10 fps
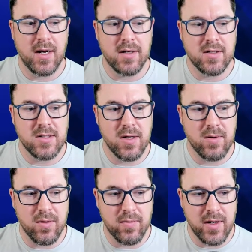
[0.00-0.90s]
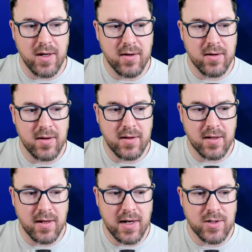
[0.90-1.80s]
Just note over here in
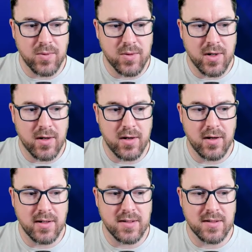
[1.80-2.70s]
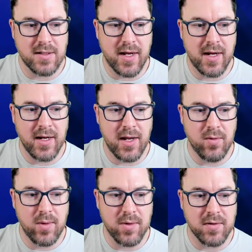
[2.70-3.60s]
the actual card, it says line
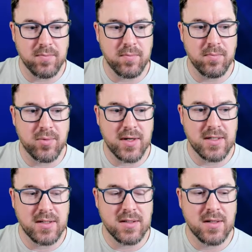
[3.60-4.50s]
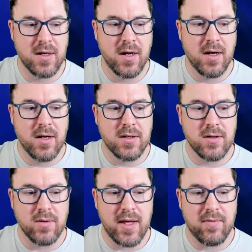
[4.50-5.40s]
AoE plus presence.
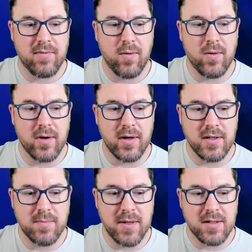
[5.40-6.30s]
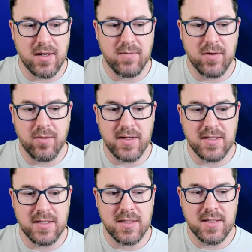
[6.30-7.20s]
So that 4 is based off your
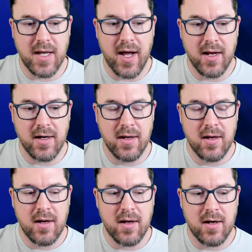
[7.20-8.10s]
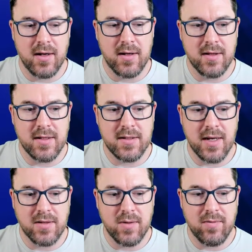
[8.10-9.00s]
presence stat. And in this
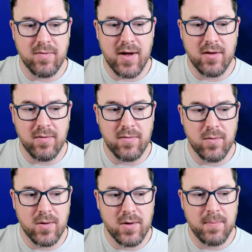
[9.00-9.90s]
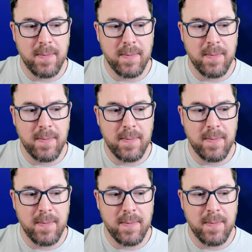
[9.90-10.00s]
case, we have a value of 4.